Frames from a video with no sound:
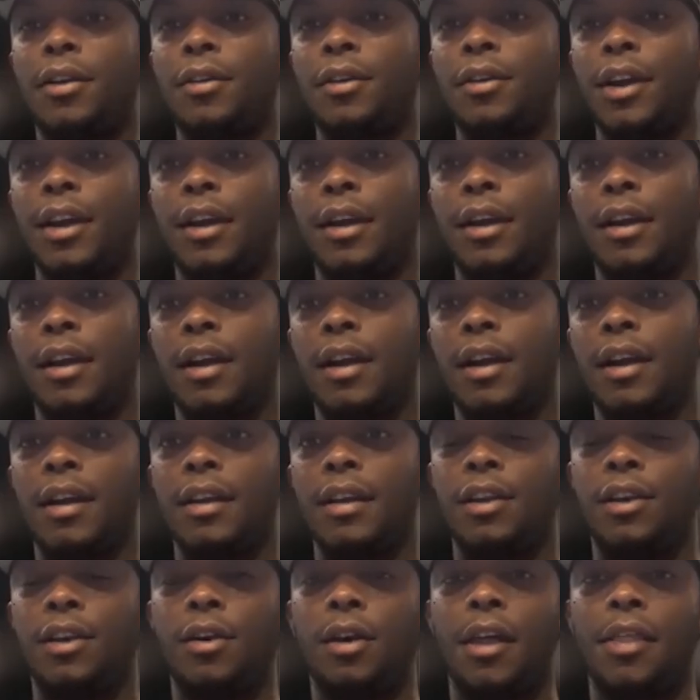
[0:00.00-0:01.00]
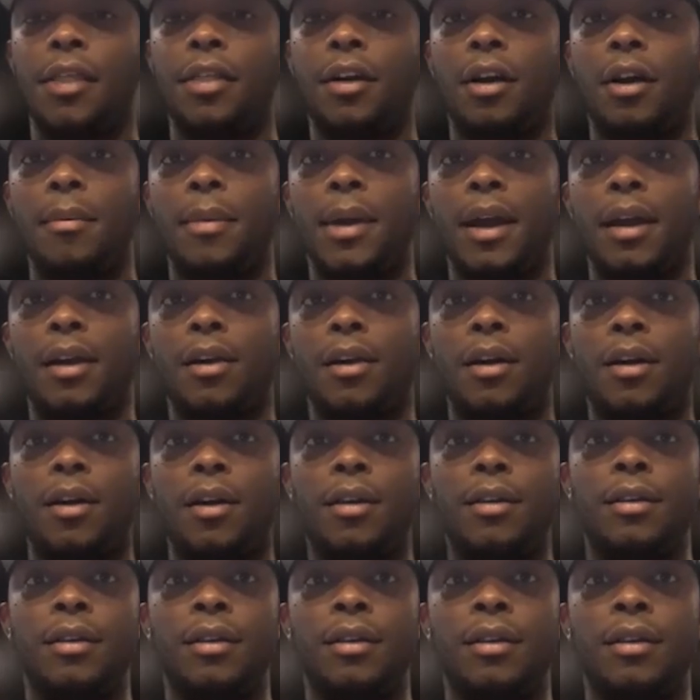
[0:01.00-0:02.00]
my career, you know, I thought back
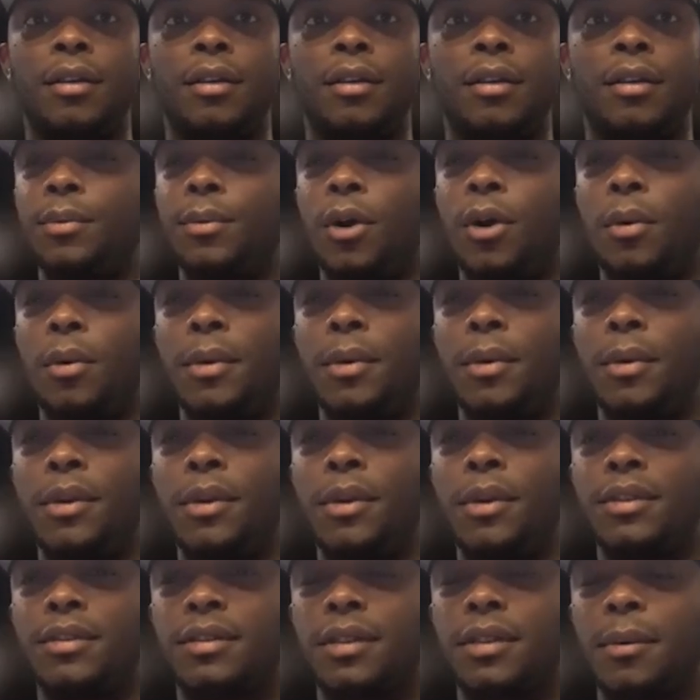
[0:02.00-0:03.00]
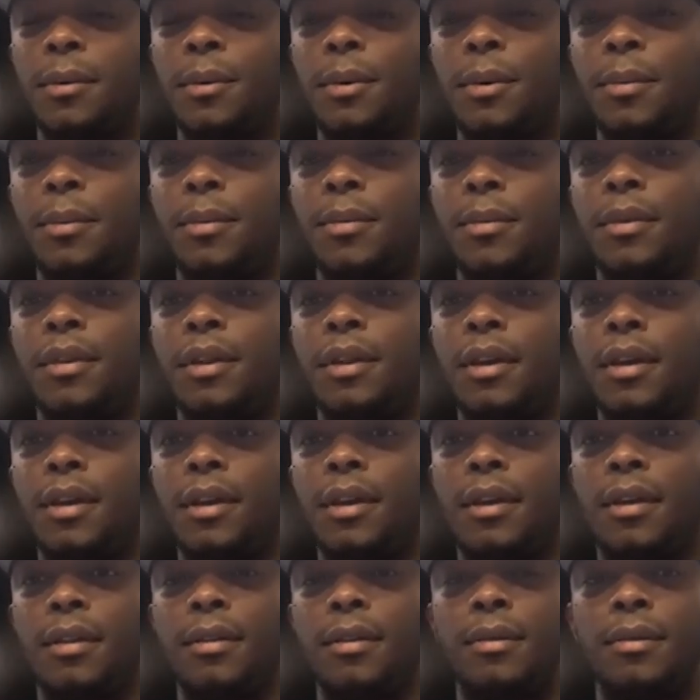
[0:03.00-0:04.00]
on uh, coaching moments, some of
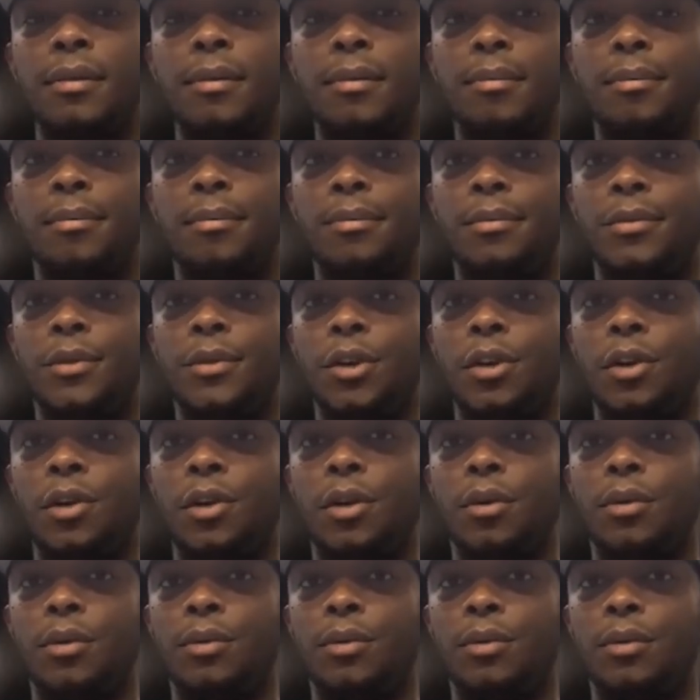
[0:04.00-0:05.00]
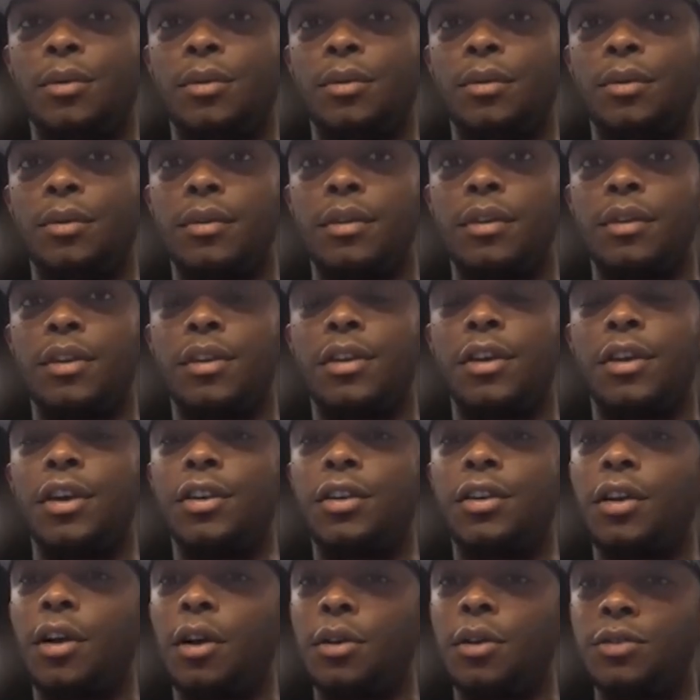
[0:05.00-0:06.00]
the uh, you know
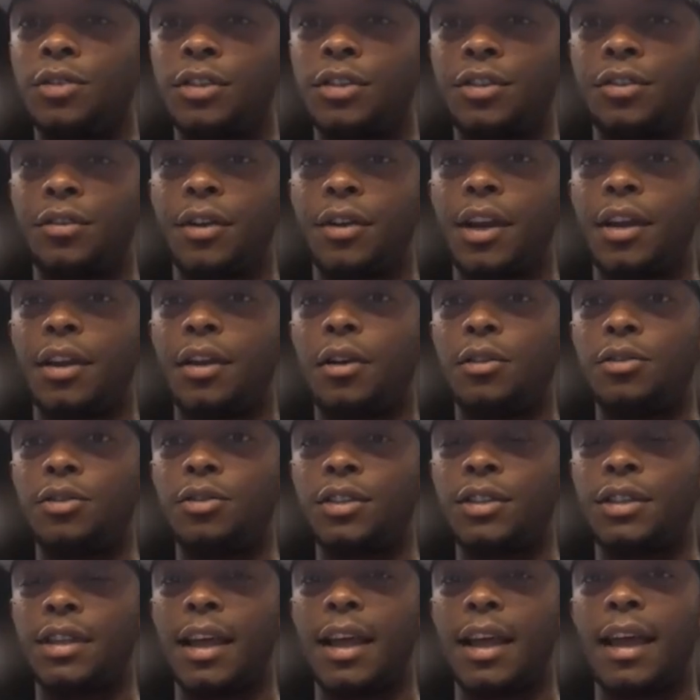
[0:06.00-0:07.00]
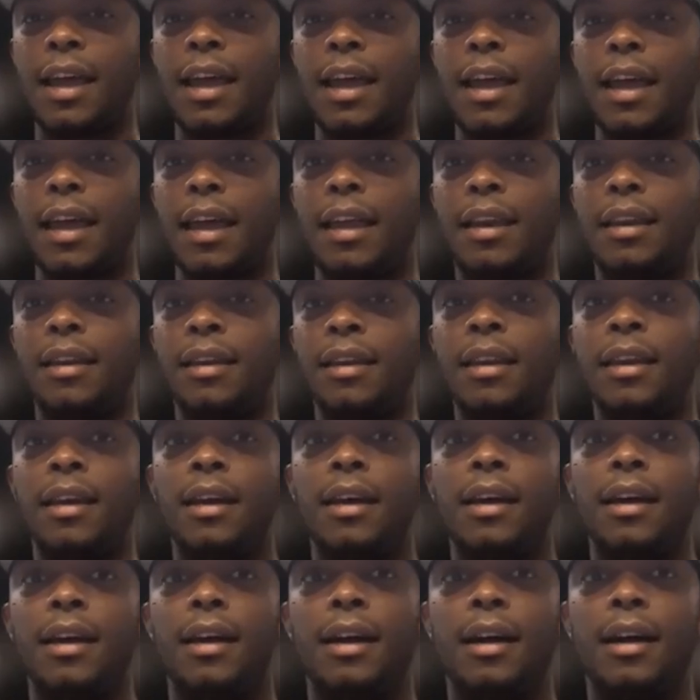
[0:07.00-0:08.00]
good coaches, great coaches I had.
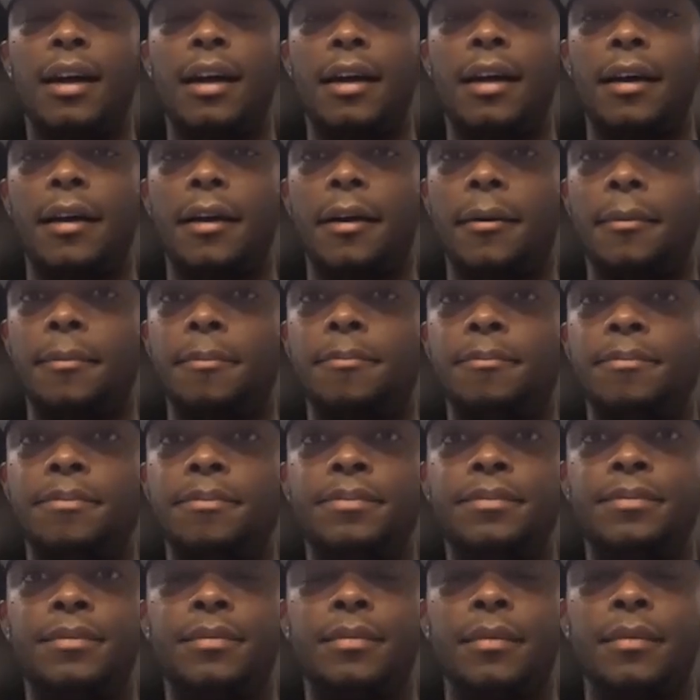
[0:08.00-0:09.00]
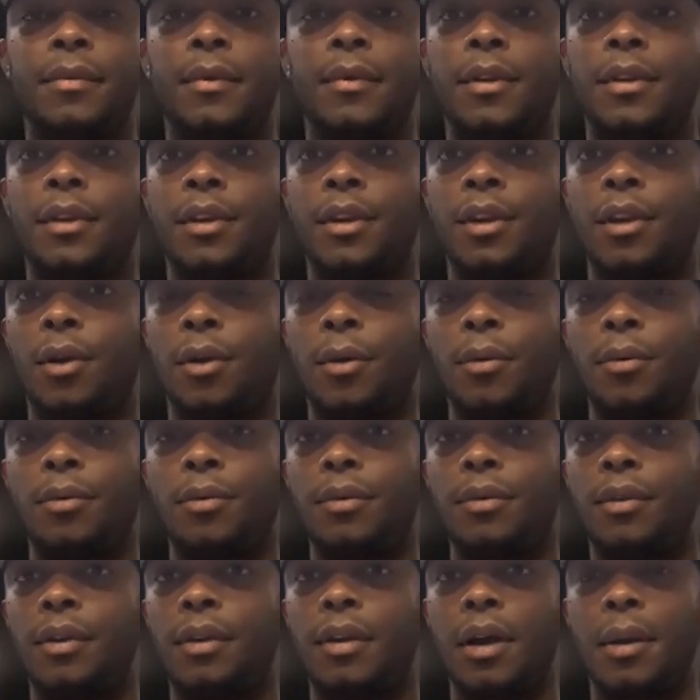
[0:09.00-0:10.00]
Um, you know,
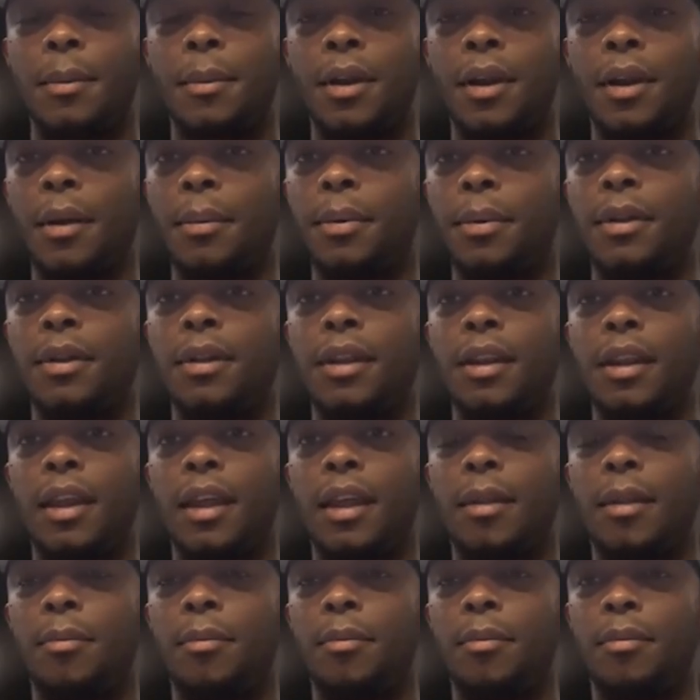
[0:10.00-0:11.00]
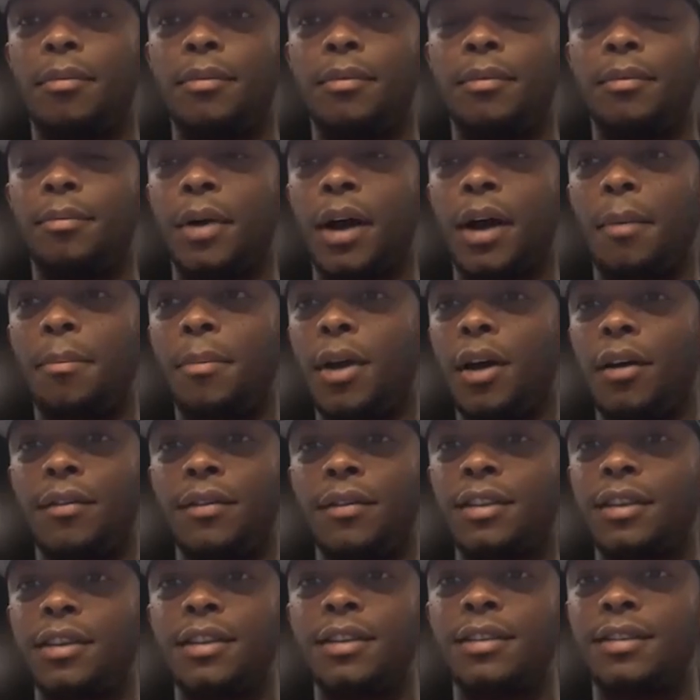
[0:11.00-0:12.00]
coming up and and Bob Melvin
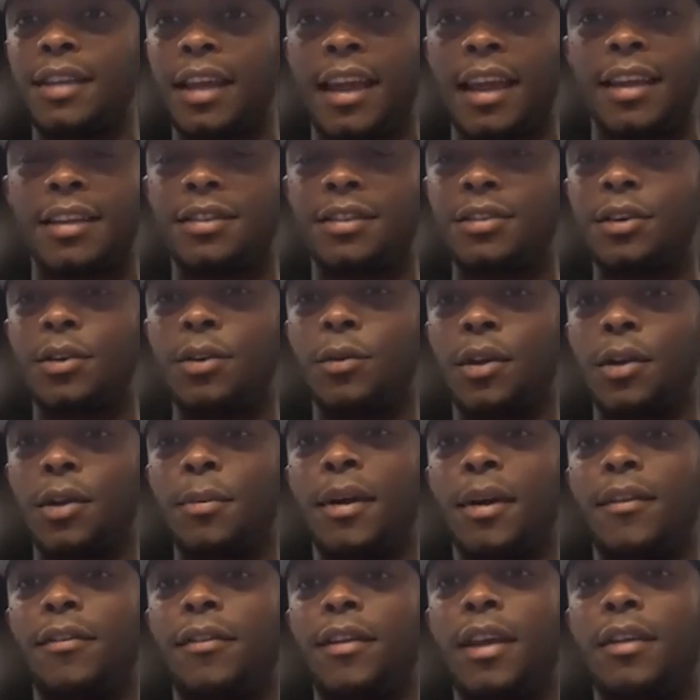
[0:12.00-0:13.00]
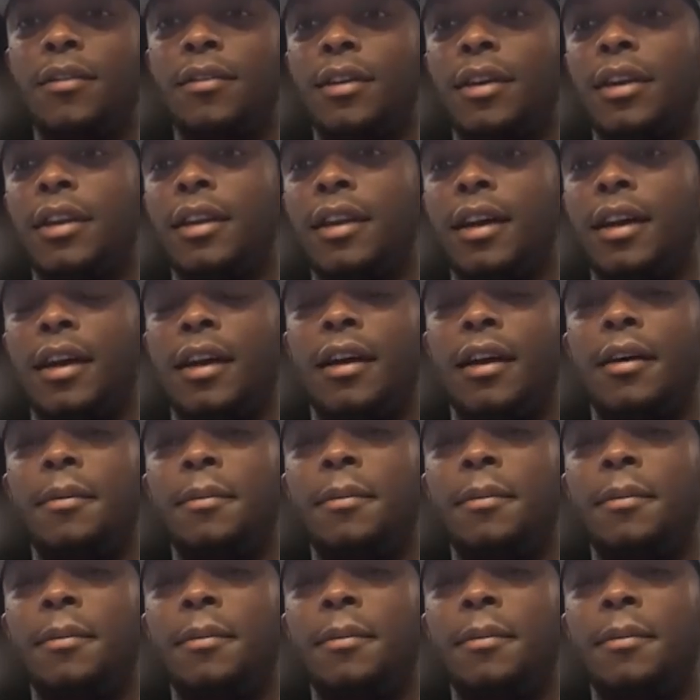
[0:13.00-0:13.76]
to this day is still one of my favorite uh,